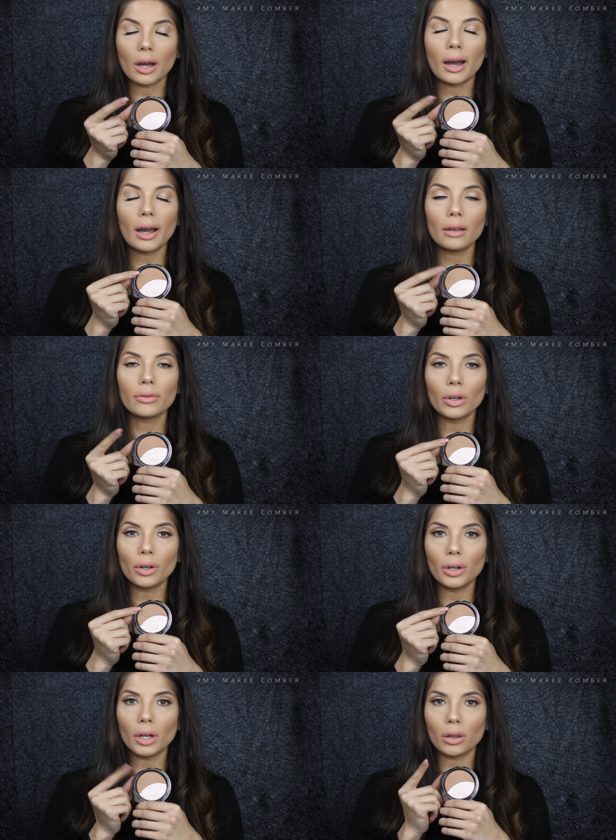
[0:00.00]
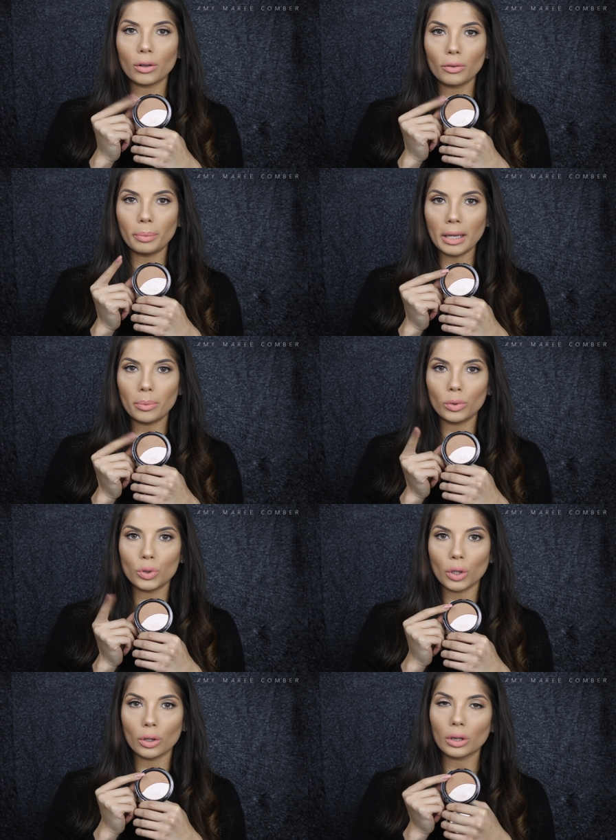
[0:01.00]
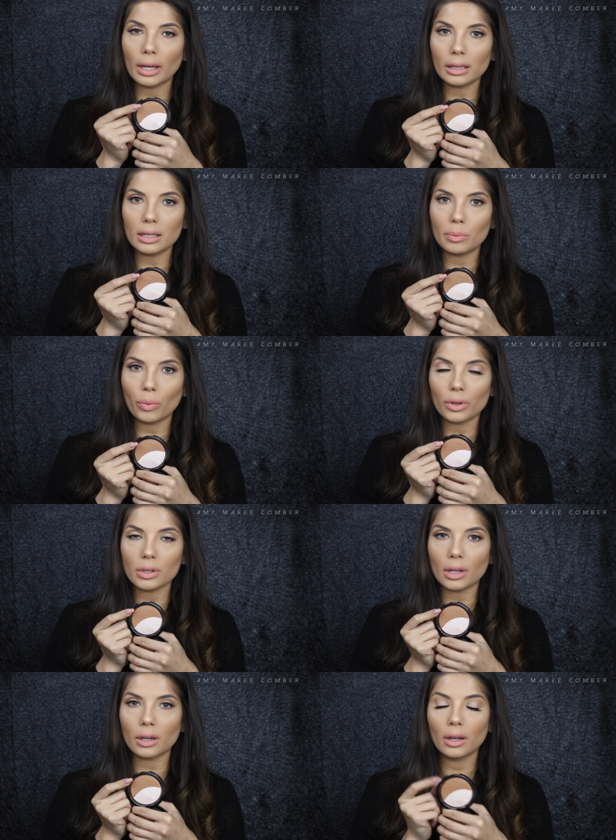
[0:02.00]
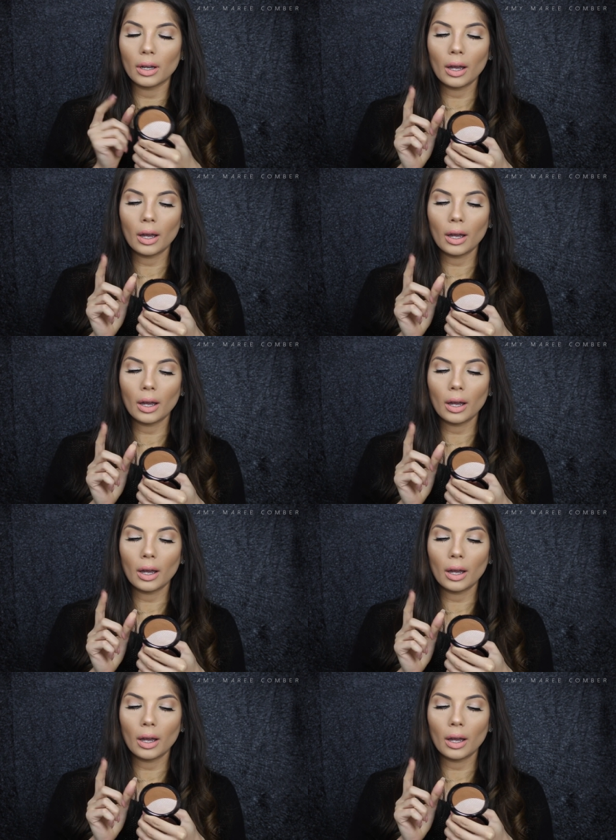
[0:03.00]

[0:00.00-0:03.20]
I've heard a lot of people don't like this bronzer.